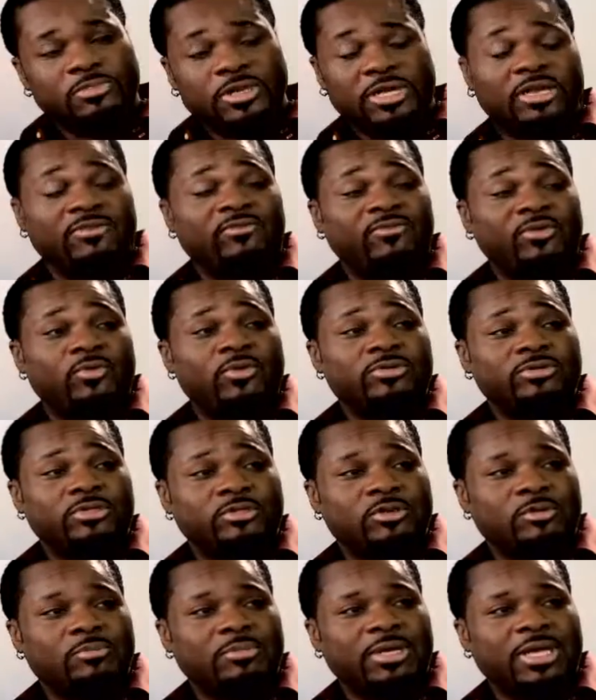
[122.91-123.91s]
big
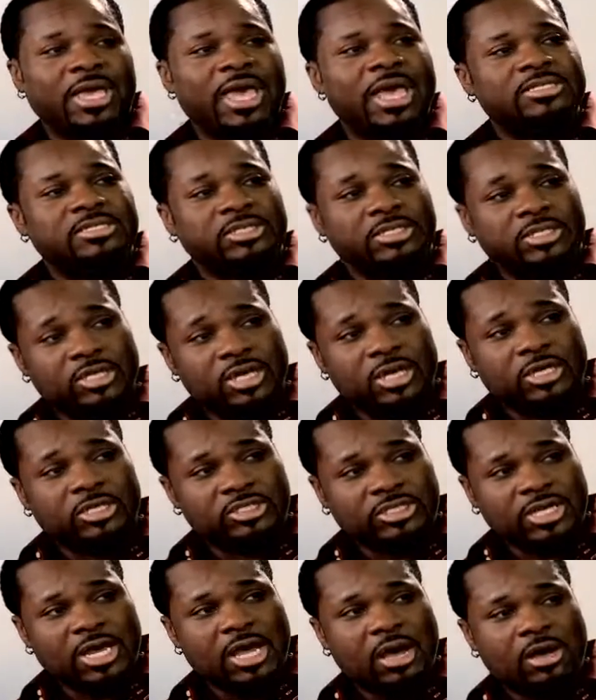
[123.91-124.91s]
influences on me as a young
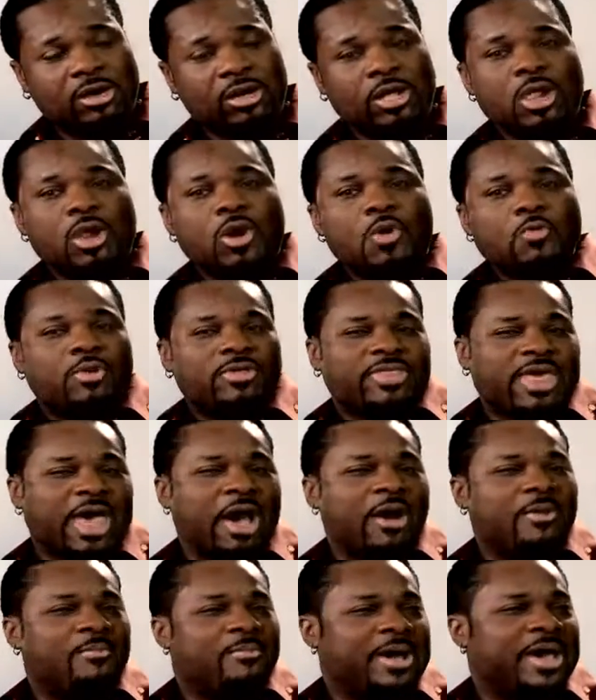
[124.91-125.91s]
child,
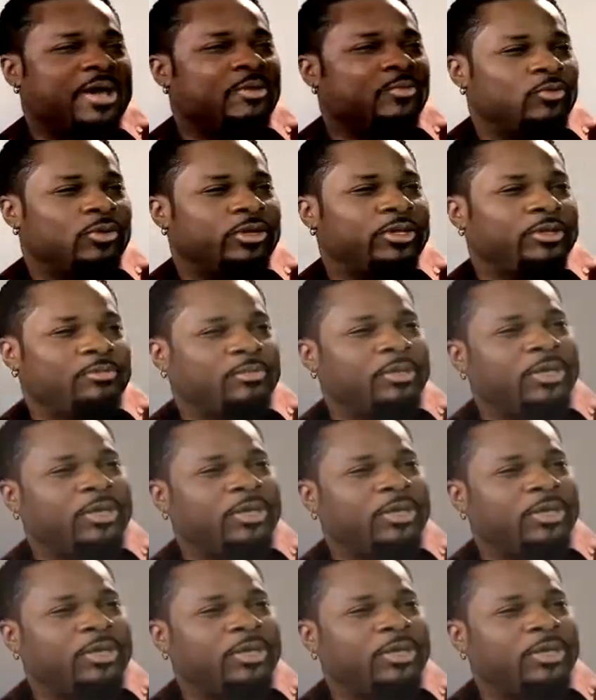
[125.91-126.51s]
without my really